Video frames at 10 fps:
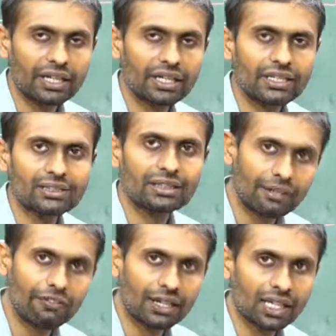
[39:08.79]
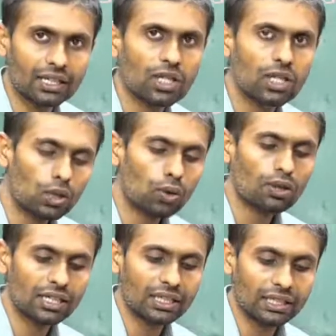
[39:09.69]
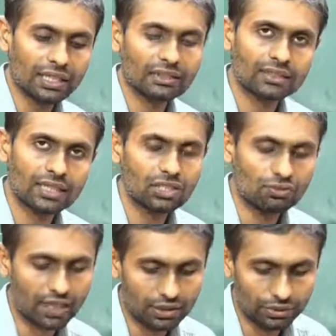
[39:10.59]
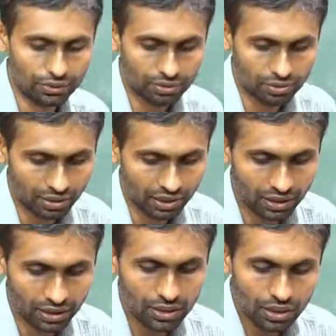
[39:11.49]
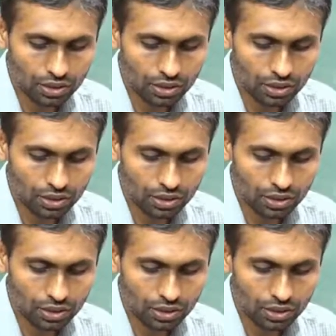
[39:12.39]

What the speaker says: Where it is referring, only it takes such values, right?